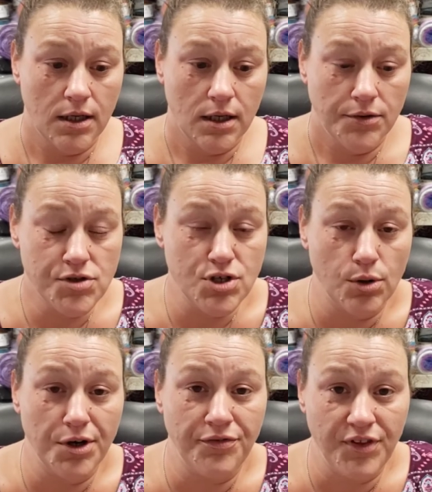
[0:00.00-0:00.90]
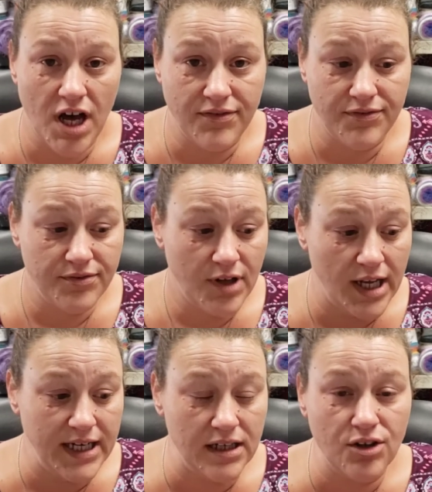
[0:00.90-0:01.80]
there's no little fluff. I
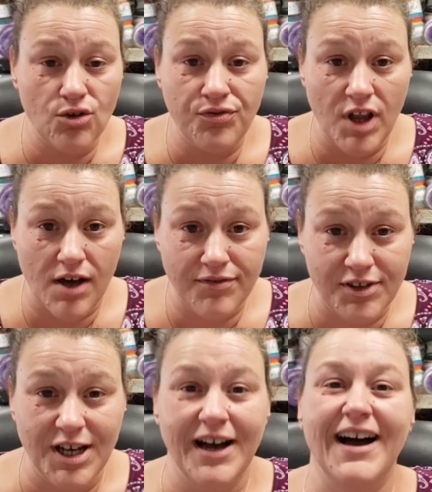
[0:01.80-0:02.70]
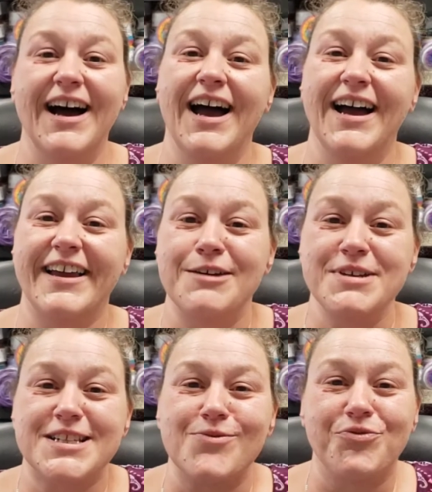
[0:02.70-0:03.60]
need a little fluff. Give me
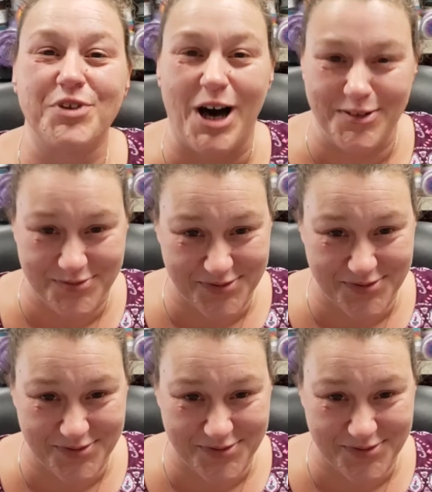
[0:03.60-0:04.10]
some fluff.